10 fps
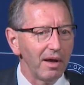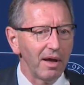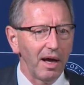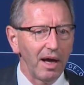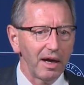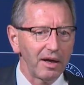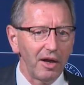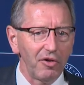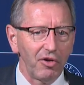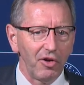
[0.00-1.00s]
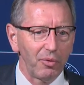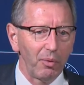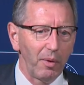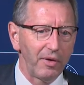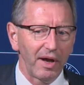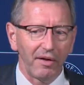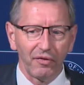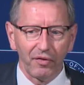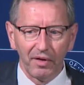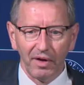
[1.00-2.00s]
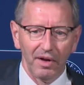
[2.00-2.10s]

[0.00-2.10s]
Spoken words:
countries which have